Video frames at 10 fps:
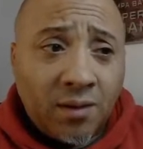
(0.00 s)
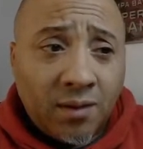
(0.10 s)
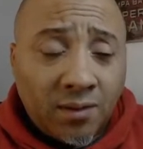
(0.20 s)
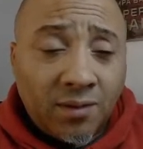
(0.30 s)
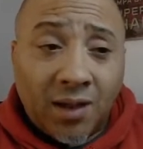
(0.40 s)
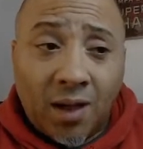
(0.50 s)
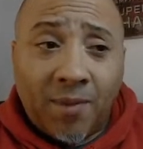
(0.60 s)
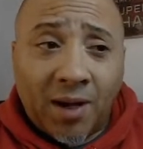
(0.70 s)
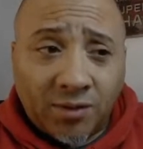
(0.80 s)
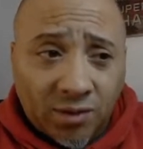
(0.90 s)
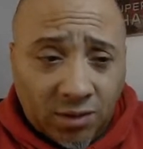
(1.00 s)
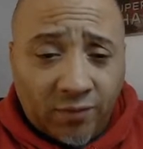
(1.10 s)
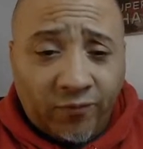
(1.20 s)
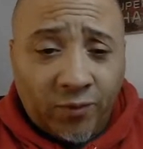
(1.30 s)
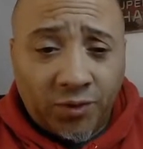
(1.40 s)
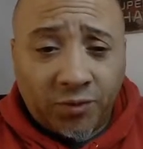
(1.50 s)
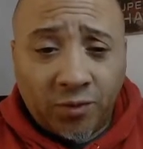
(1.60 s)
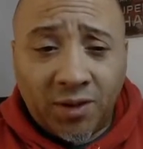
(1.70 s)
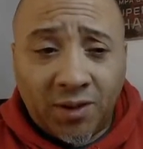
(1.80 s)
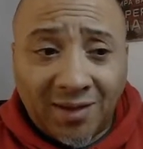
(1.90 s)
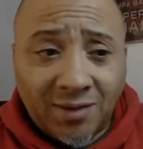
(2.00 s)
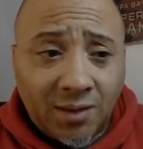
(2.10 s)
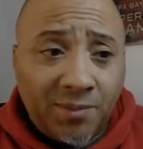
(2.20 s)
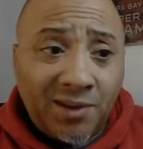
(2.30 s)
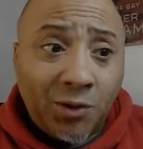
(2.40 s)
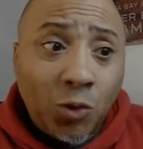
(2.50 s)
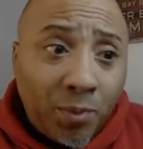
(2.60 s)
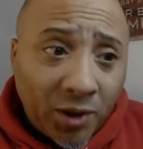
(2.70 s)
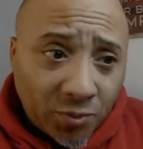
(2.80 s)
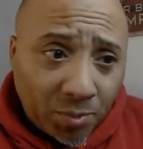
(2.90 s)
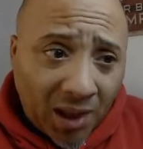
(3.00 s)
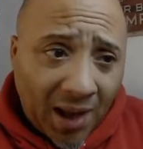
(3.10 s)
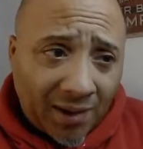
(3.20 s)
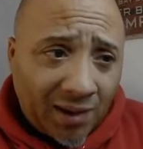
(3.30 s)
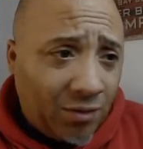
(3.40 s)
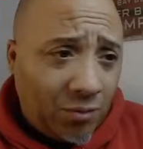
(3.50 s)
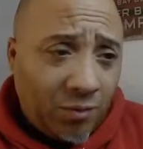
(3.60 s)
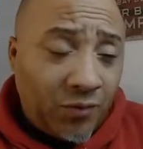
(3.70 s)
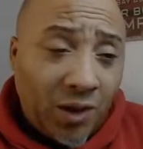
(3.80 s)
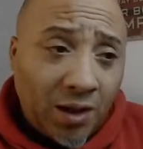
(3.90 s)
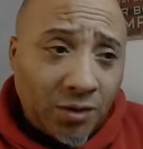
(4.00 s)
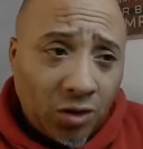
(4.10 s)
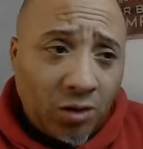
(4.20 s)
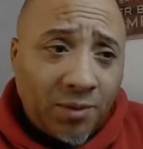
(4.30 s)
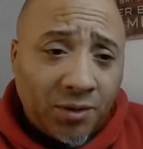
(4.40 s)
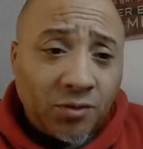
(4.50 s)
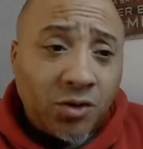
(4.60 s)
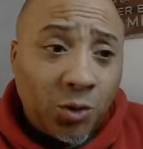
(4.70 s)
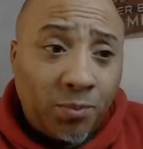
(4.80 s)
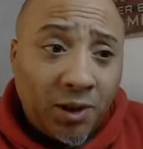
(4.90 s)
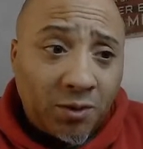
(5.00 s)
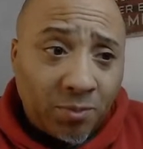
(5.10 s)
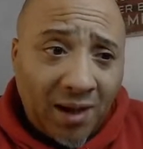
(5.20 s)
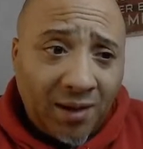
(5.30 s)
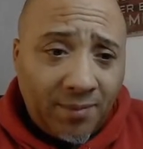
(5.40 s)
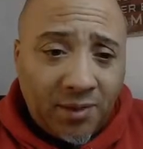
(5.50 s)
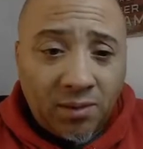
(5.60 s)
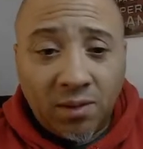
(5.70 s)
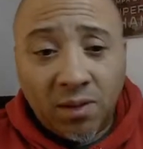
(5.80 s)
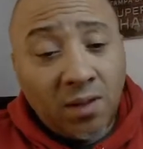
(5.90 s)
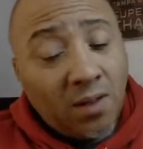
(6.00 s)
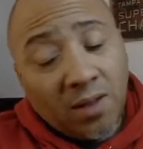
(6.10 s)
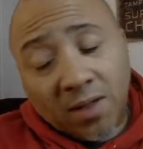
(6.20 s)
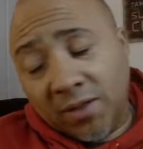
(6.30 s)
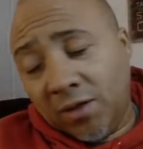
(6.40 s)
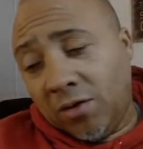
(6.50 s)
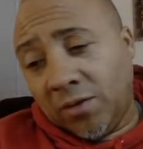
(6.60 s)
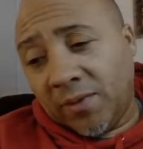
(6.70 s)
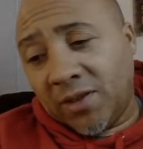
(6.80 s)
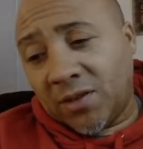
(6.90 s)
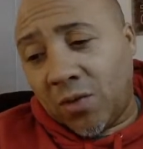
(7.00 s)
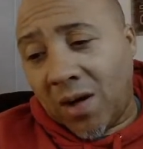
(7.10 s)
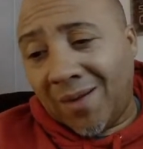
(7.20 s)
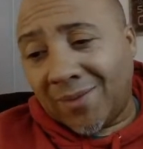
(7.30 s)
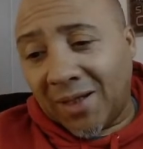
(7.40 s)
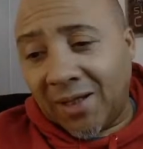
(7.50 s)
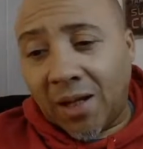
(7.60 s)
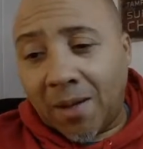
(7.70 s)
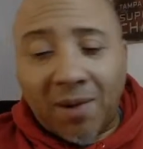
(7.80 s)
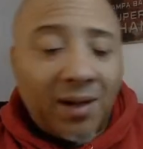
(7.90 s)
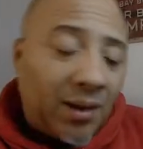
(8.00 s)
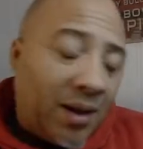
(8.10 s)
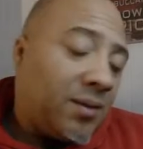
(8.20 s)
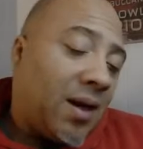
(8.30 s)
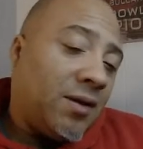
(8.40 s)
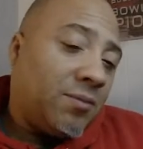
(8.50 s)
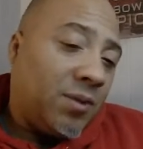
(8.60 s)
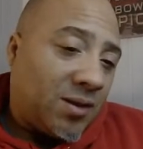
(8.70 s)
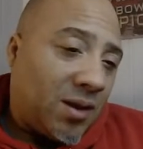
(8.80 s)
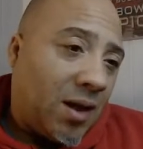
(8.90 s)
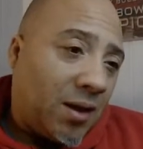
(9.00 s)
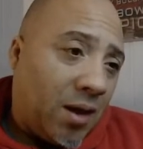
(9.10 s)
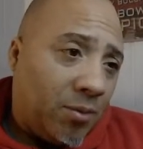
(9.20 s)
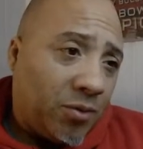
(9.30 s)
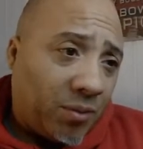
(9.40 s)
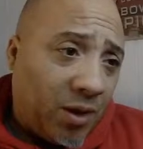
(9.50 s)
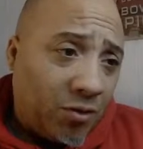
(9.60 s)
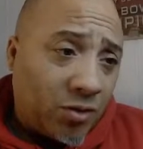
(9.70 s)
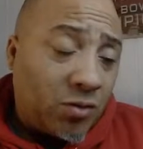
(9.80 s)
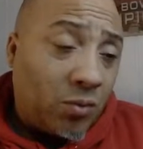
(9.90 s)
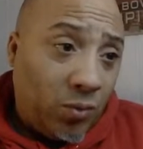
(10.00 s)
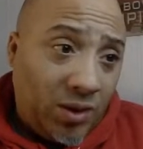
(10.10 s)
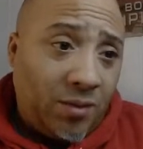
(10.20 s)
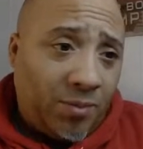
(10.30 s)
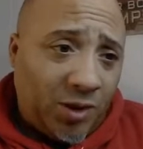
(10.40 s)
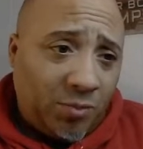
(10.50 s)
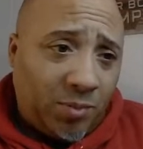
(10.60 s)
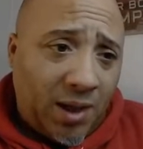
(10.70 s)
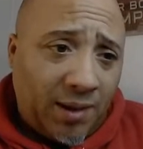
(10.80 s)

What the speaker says: that I'm actually looking forward to throwing, and that's going to be the new pitch black. I don't know if you guys heard, but there's a new pitch black coming. And the only reason why I'm thinking I might like that is because I got a couple 300s with the pitch black.